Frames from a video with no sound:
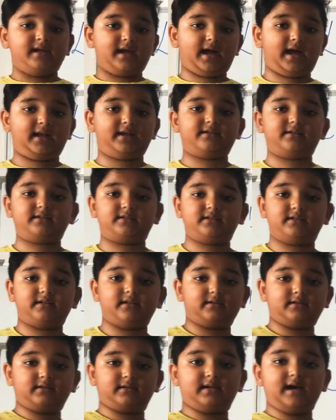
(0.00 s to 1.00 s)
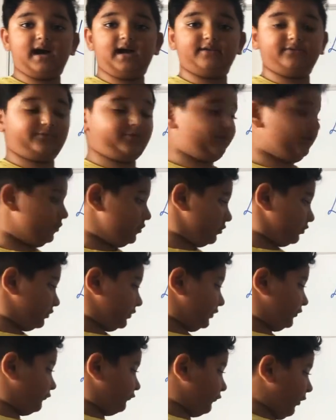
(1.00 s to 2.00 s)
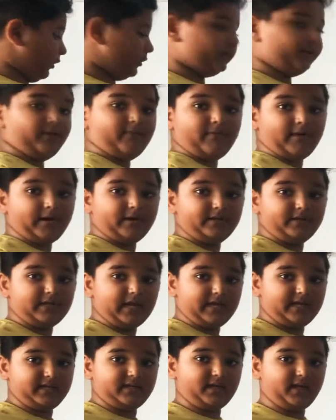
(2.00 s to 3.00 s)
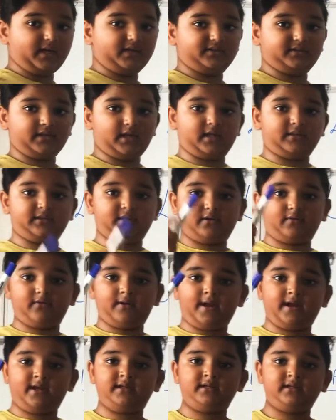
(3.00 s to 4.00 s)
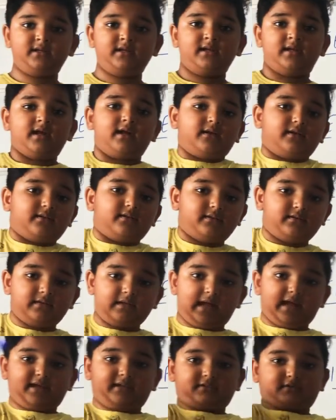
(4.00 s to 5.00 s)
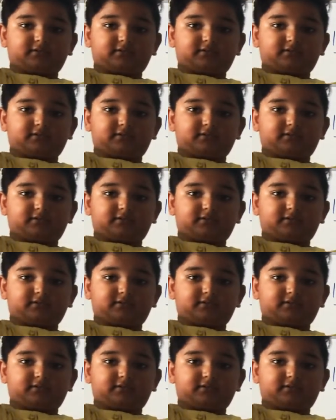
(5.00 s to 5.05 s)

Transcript: and guys, do you know these frogs are very delicate and the rain, like